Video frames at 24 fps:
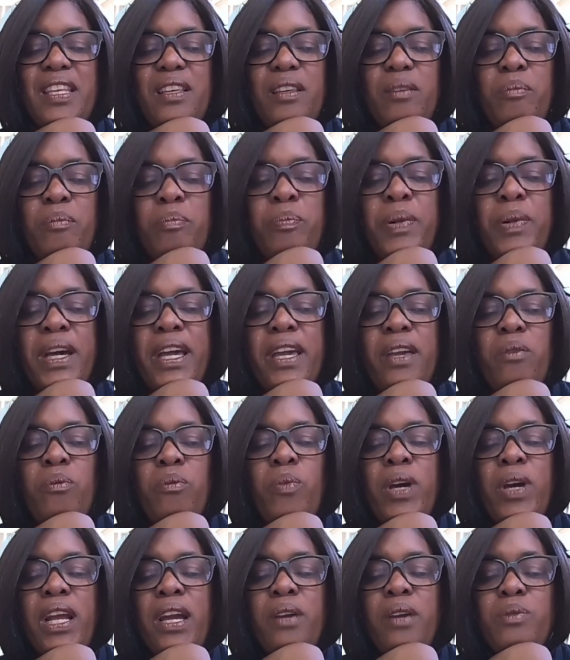But
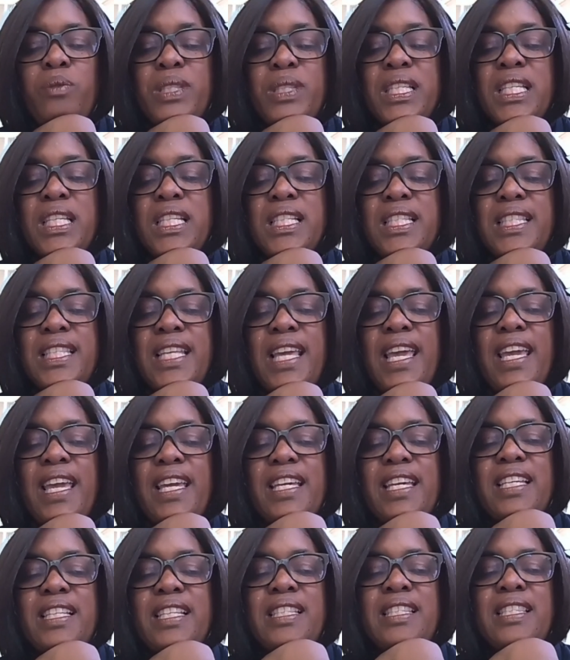what I was going to say
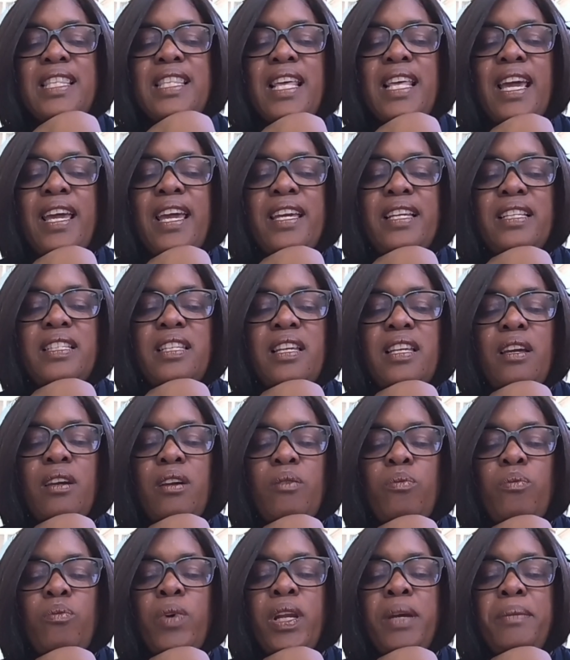is that
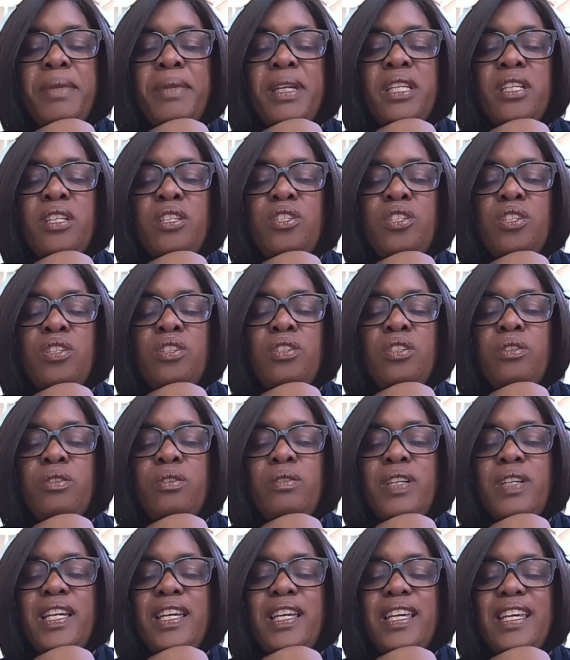what I'm going to
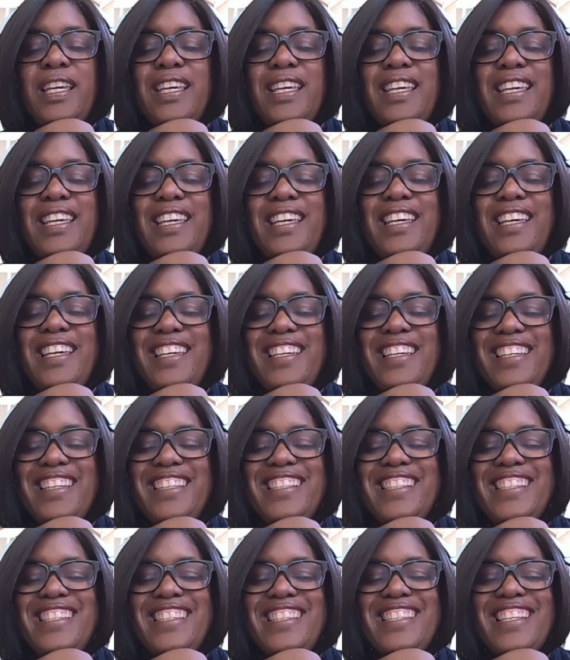do
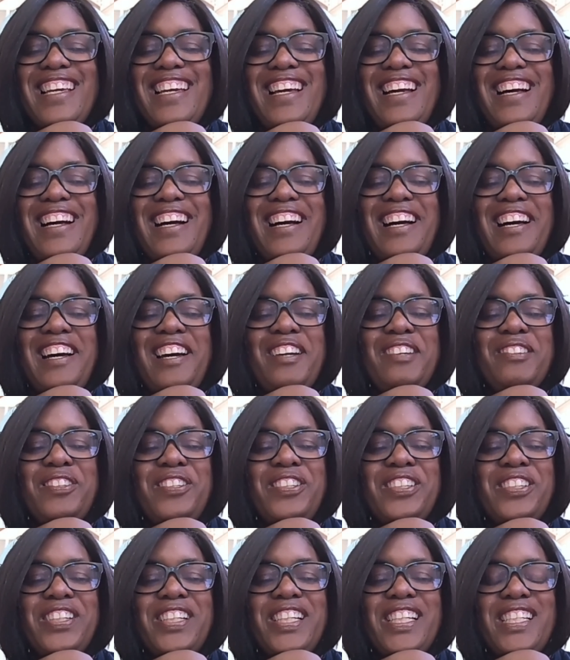is I'm
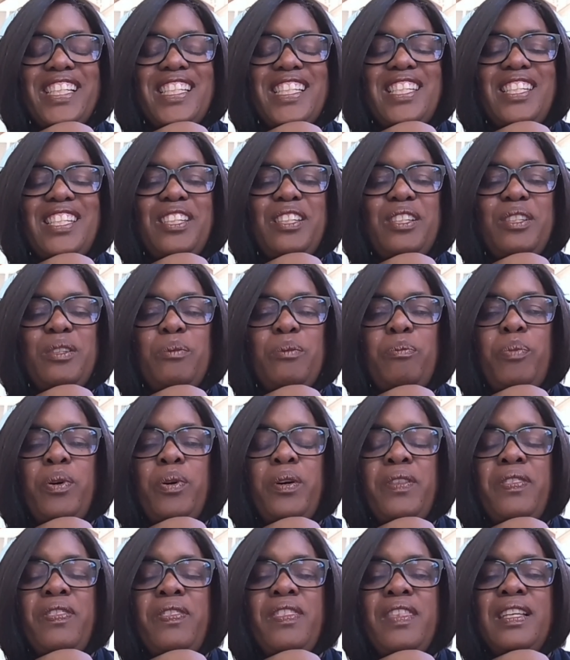going to
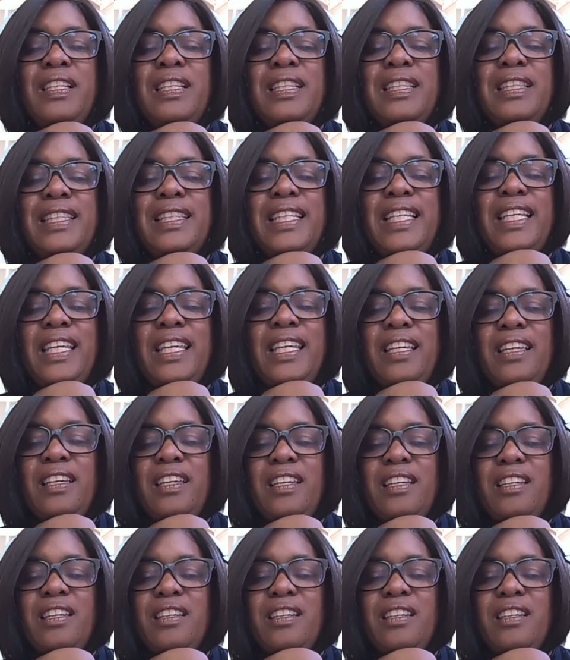put the link